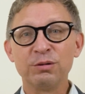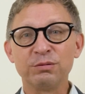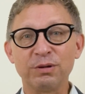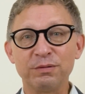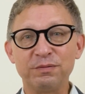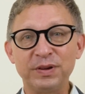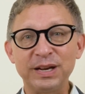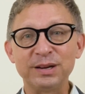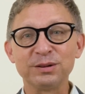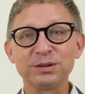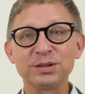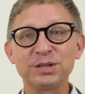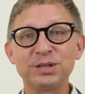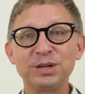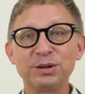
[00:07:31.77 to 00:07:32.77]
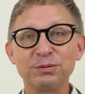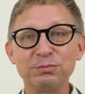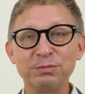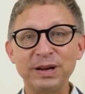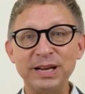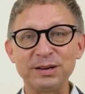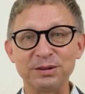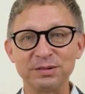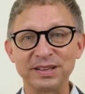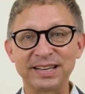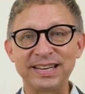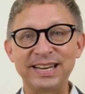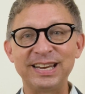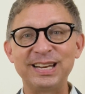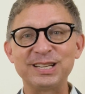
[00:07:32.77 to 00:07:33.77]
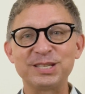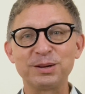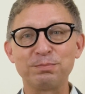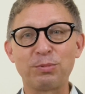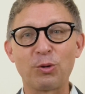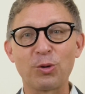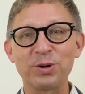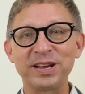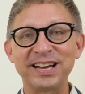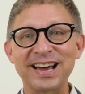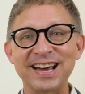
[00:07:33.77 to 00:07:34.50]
reveals to the reader the key supporting